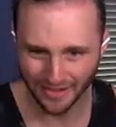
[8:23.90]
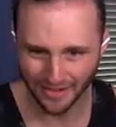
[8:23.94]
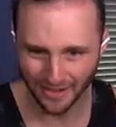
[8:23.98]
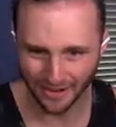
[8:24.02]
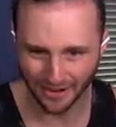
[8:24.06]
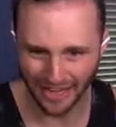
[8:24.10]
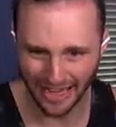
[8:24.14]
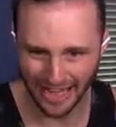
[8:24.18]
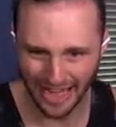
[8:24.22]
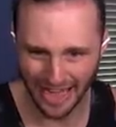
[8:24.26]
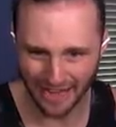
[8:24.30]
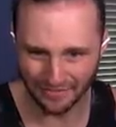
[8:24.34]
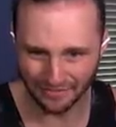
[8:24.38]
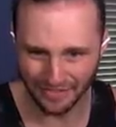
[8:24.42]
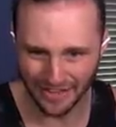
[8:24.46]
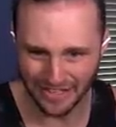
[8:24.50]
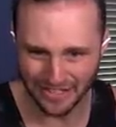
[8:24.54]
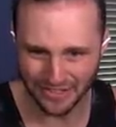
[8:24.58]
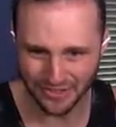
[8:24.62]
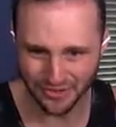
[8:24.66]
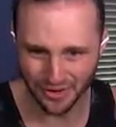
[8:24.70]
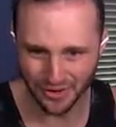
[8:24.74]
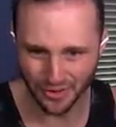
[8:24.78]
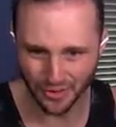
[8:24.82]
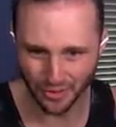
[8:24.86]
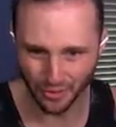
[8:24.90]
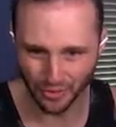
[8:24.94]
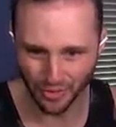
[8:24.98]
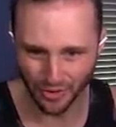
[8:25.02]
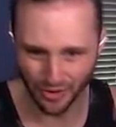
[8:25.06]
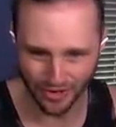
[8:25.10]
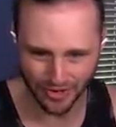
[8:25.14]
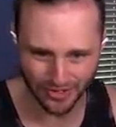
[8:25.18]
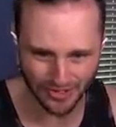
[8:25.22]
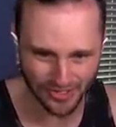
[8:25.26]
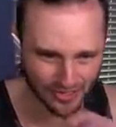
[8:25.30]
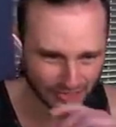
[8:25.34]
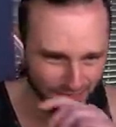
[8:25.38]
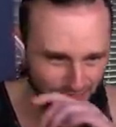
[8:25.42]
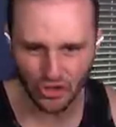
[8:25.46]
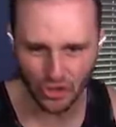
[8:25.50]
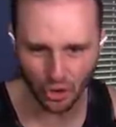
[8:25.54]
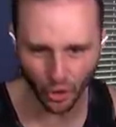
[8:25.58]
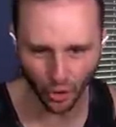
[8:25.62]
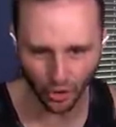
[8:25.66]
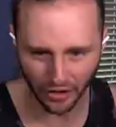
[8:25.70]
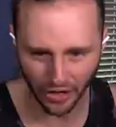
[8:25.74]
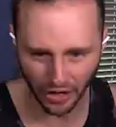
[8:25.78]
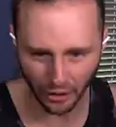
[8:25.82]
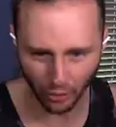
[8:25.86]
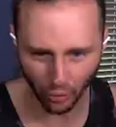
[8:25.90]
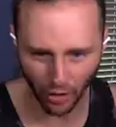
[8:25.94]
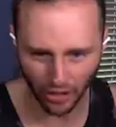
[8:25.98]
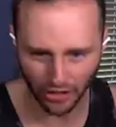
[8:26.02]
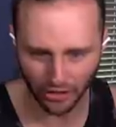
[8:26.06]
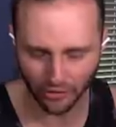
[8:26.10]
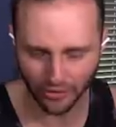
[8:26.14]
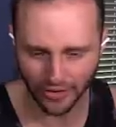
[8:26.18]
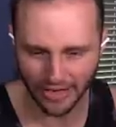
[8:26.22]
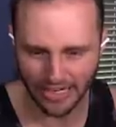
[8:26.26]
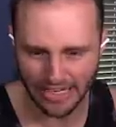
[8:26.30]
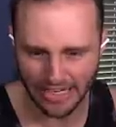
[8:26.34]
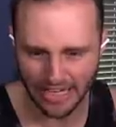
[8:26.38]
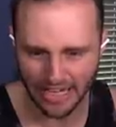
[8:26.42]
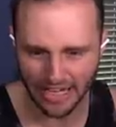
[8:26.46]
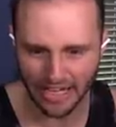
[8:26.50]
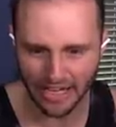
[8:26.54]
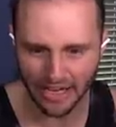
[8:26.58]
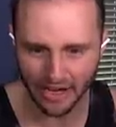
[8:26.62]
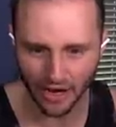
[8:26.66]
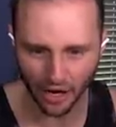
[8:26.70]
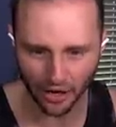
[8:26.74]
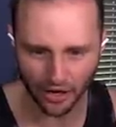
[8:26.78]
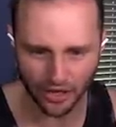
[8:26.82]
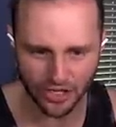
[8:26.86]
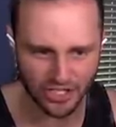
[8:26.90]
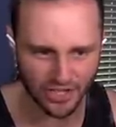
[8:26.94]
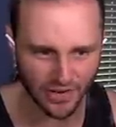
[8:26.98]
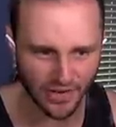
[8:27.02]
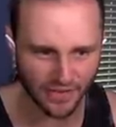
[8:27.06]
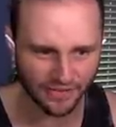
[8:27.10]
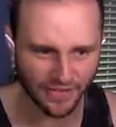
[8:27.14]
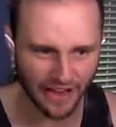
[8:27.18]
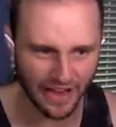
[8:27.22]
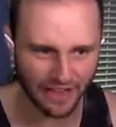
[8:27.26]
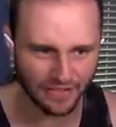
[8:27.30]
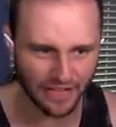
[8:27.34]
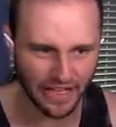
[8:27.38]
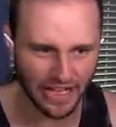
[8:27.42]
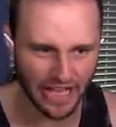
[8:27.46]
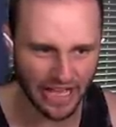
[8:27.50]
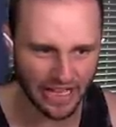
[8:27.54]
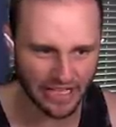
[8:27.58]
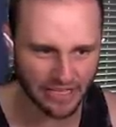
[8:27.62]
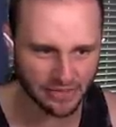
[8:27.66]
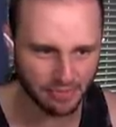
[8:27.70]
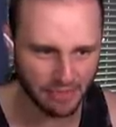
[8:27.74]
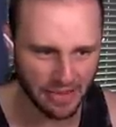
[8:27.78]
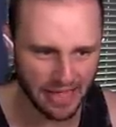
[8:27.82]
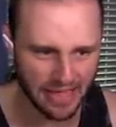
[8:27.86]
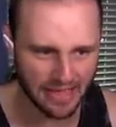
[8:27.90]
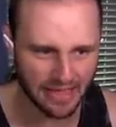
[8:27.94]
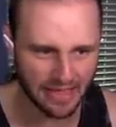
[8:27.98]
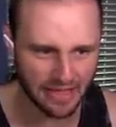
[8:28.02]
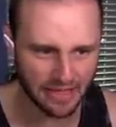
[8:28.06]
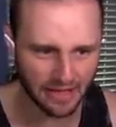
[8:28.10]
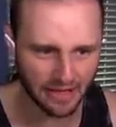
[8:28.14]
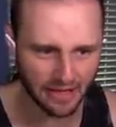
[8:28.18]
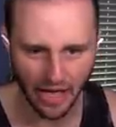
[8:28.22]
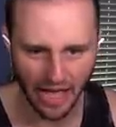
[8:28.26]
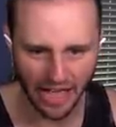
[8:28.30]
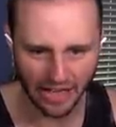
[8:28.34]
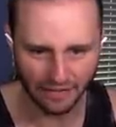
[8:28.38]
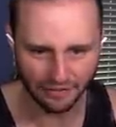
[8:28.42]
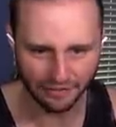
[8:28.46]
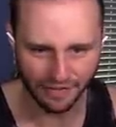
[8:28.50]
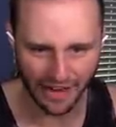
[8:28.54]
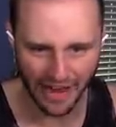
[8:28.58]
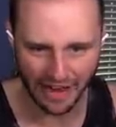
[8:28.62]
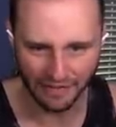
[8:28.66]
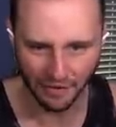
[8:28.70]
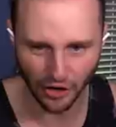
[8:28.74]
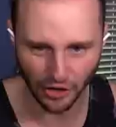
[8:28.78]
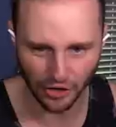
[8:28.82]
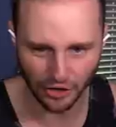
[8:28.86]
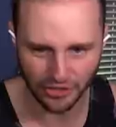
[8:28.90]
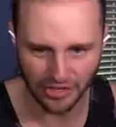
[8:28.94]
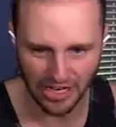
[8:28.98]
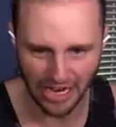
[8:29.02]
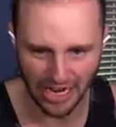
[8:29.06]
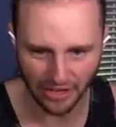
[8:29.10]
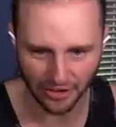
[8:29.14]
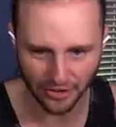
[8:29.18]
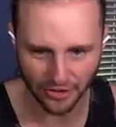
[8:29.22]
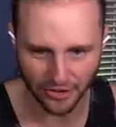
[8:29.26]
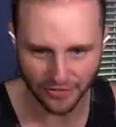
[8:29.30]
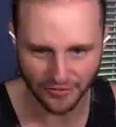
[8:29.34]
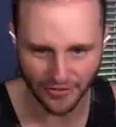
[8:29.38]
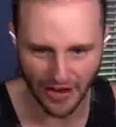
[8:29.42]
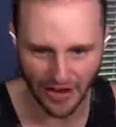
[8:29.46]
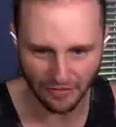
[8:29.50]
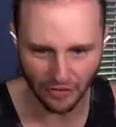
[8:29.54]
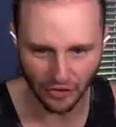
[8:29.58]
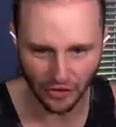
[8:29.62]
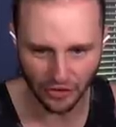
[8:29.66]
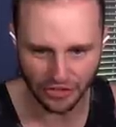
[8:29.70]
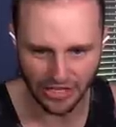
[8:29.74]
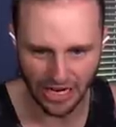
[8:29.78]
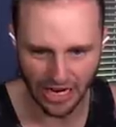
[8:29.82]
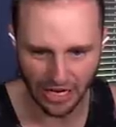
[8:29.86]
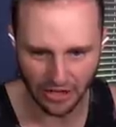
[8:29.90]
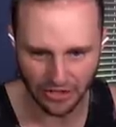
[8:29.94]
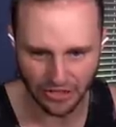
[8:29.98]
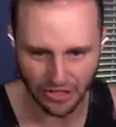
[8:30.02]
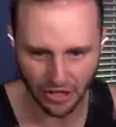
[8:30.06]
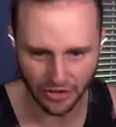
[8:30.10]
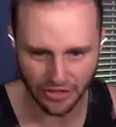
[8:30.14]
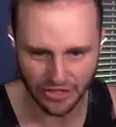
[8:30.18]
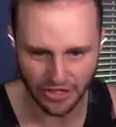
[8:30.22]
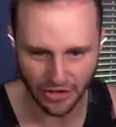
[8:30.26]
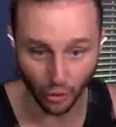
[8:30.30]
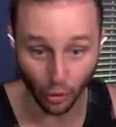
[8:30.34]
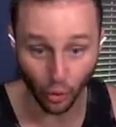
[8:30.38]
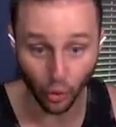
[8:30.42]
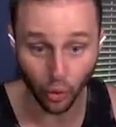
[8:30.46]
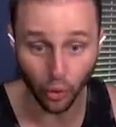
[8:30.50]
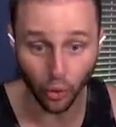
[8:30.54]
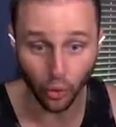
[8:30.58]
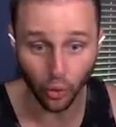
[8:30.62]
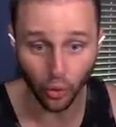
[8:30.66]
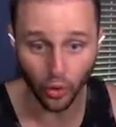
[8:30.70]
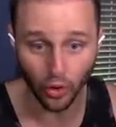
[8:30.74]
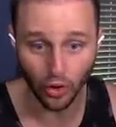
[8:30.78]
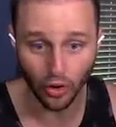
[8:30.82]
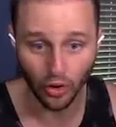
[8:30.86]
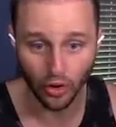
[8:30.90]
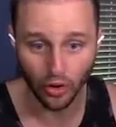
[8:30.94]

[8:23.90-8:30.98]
Okay, I have these three rewards. So I'll get one green key, 175 EXP, and $500. $500, 100. Ooh.